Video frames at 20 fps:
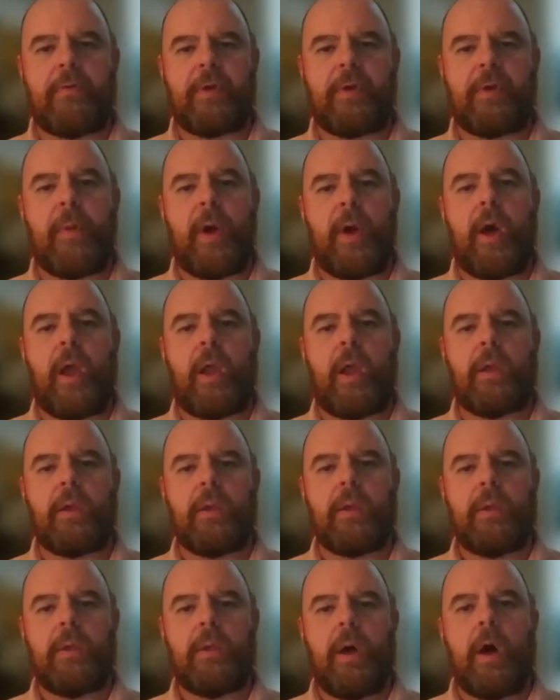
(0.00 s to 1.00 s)
live
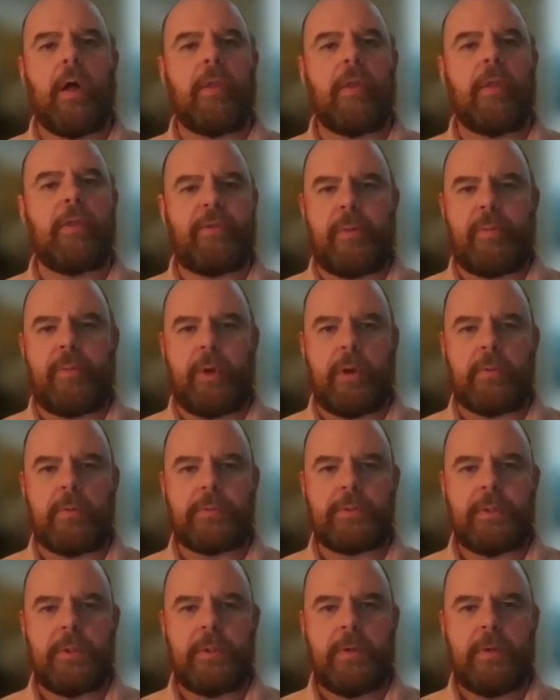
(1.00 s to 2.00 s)
combined. All the
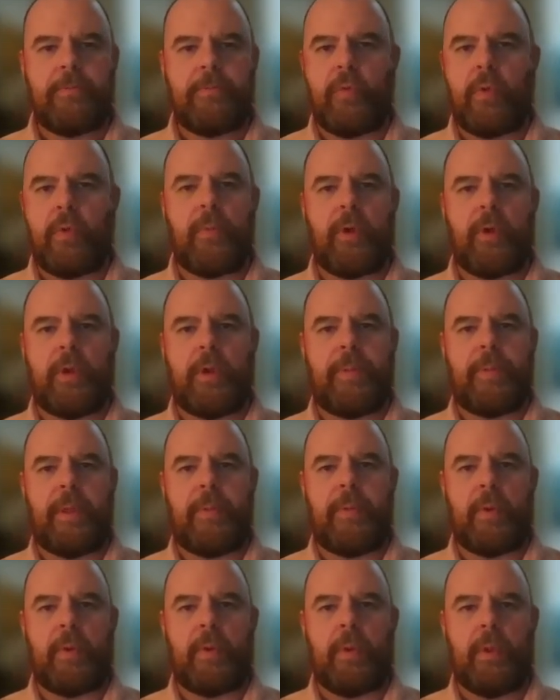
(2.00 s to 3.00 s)
suburbs, 4 million
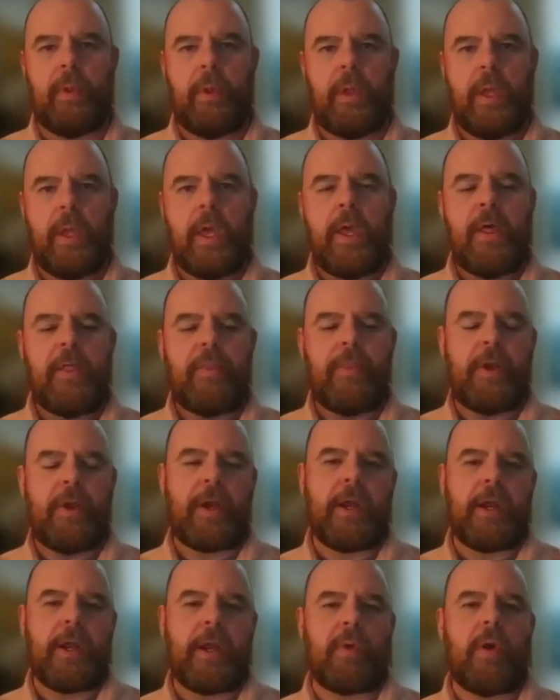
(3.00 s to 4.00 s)
people. They're
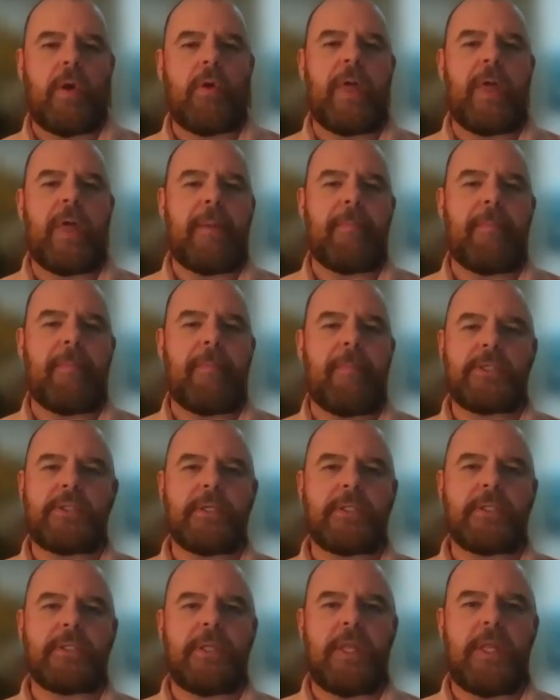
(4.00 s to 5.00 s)
going to grow that
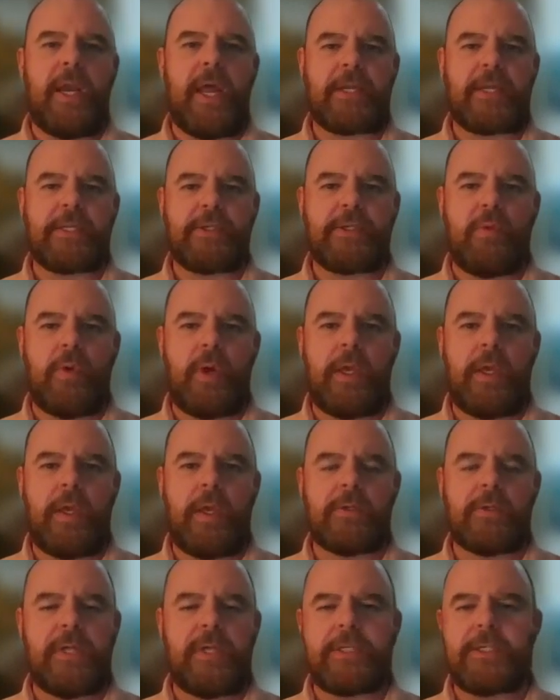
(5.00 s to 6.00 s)
much just in the next 20
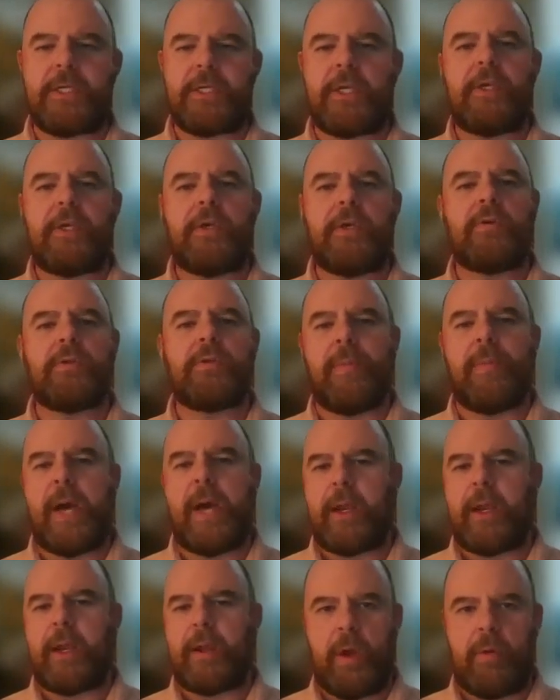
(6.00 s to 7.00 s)
years. That's a huge
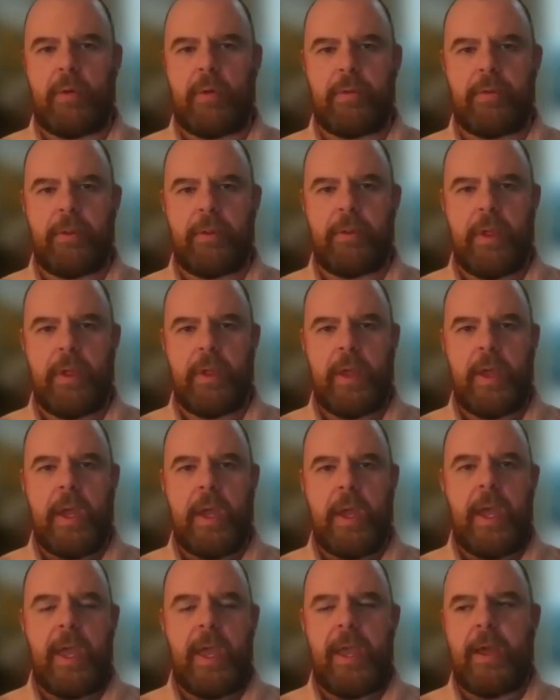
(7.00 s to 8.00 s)
amount of growth.
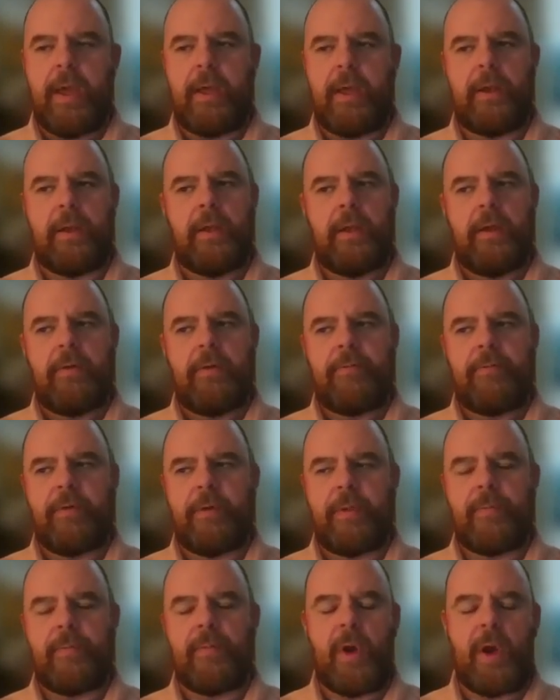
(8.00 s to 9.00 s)
And
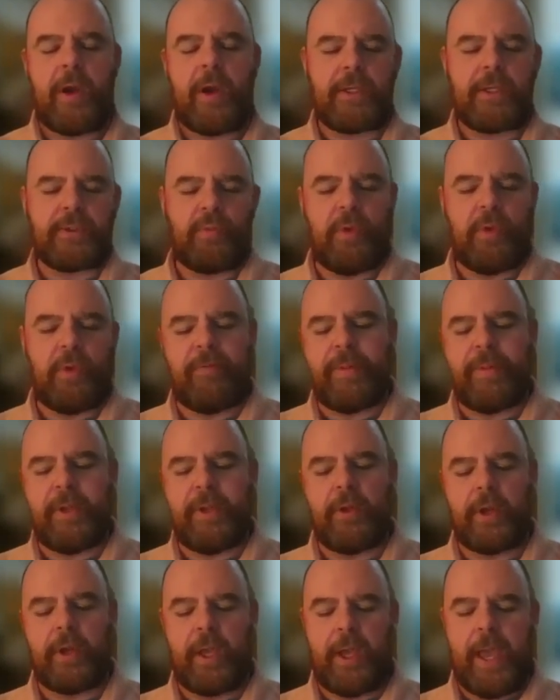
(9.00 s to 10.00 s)
for the markets we've
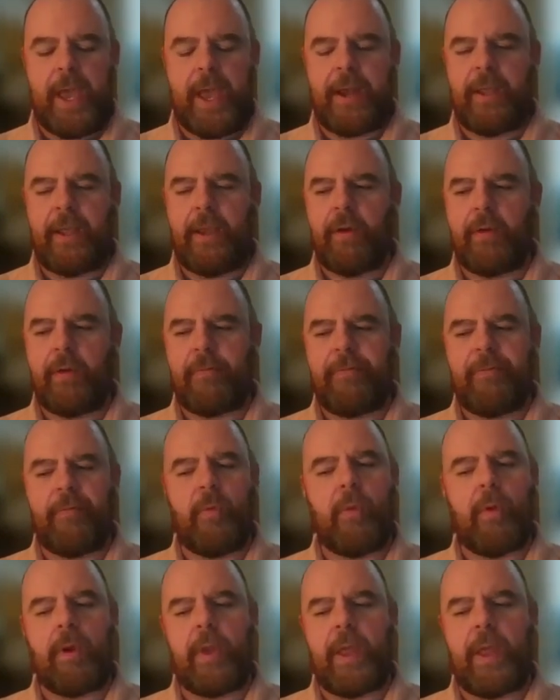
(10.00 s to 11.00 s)
been looking at
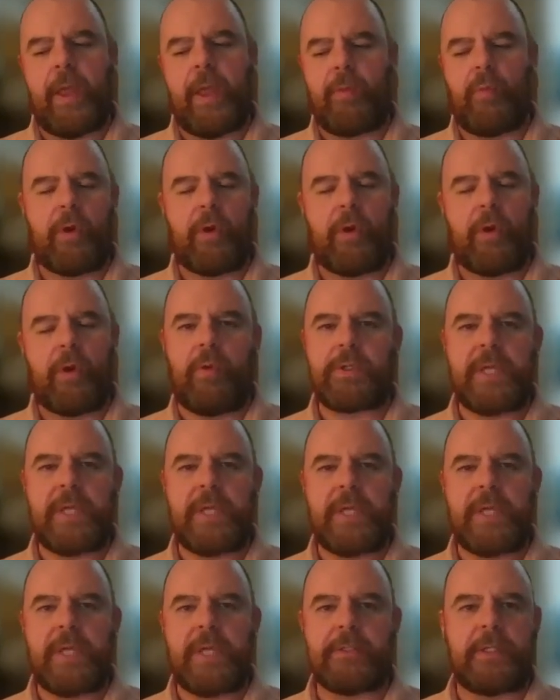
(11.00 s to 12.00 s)
heretofore, like workforce
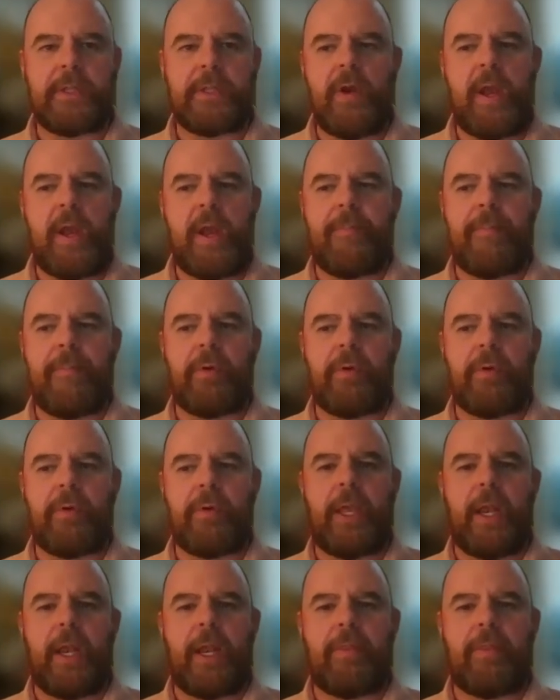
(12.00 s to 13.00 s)
housing, they're not
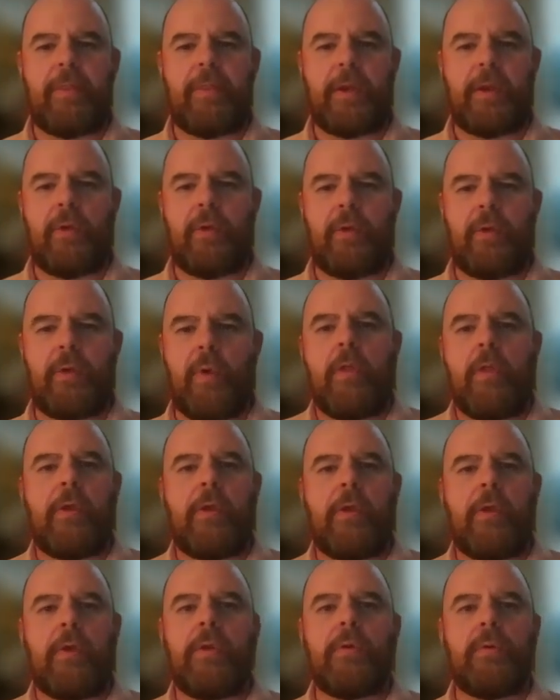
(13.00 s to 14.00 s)
building anything new.
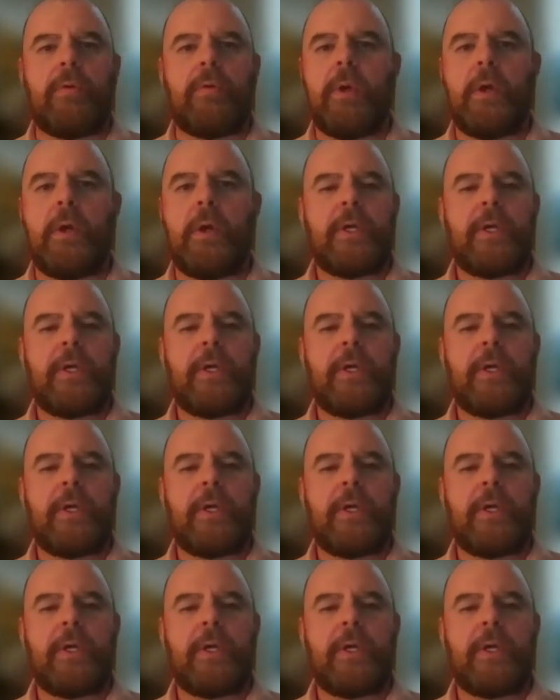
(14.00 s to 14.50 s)
All the new